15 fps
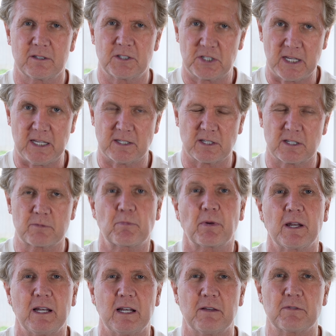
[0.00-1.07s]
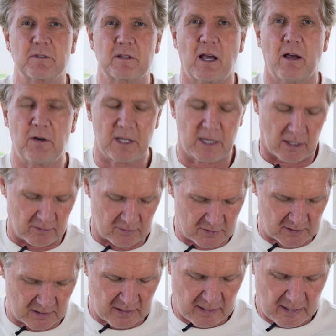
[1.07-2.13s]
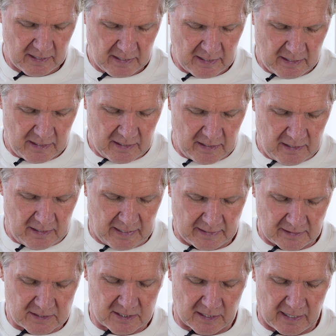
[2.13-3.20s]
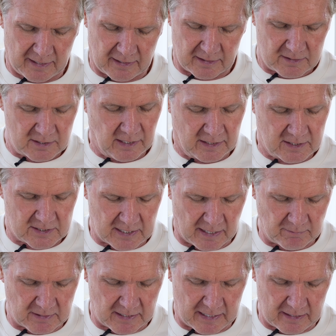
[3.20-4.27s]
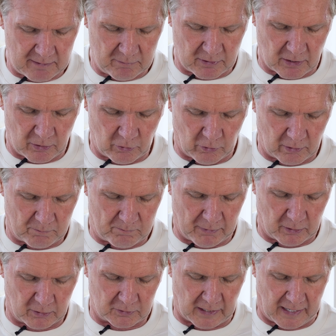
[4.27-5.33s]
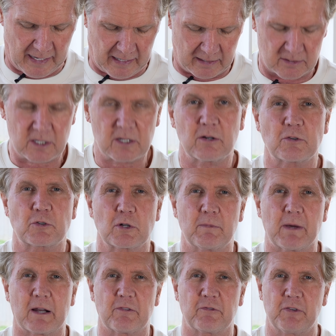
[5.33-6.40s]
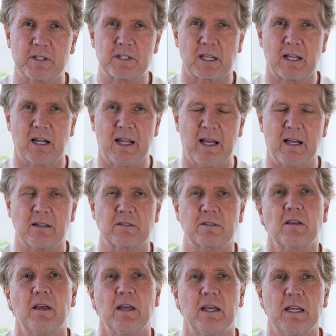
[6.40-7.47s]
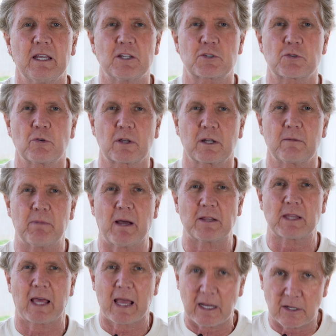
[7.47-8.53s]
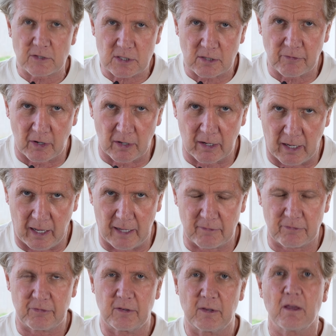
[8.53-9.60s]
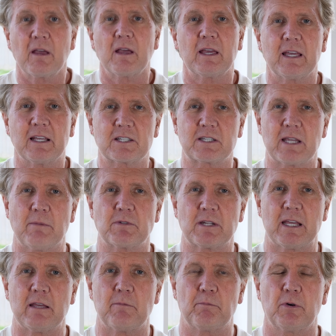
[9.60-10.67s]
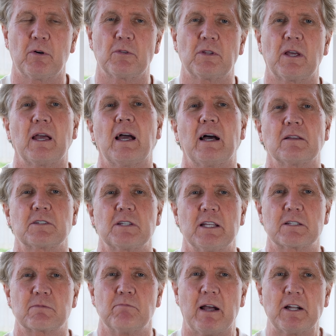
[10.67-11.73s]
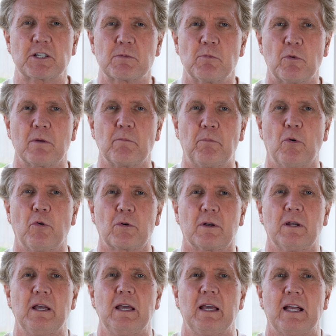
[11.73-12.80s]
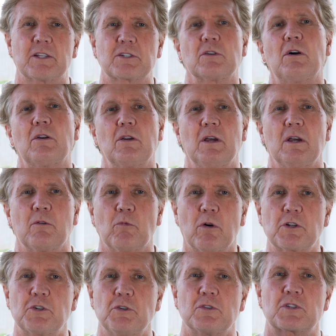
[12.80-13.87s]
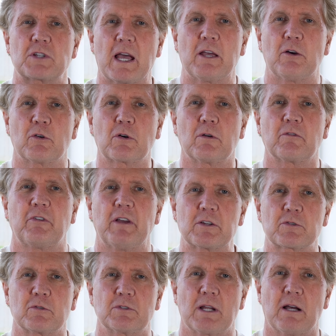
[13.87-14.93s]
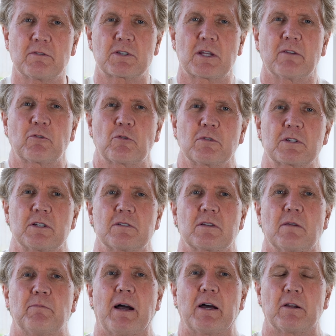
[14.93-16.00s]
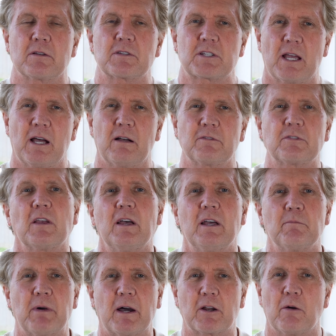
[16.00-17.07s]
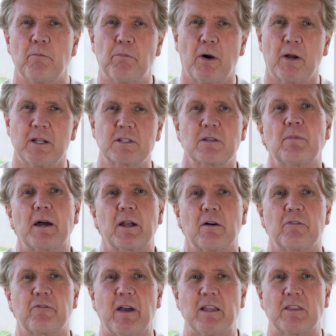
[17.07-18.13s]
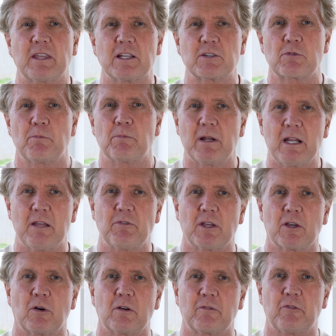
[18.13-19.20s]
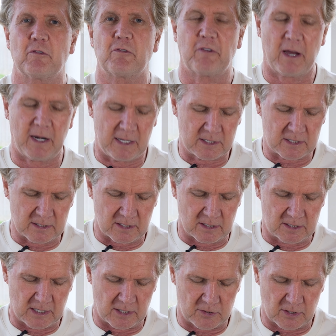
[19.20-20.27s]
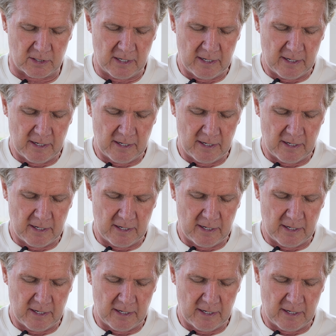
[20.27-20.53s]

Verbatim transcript: Jesus, but he lives, the Holy Ghost, inside us. Except he, the Lord build the house. He's not talking about a physical house. He's talking about the house of our life. Except he build the house. It's much more important. It's not what you say or confess or don't say. Of course, it's about ourselves, about our bodies, about our faith, things we're believing God for, finances, et cetera.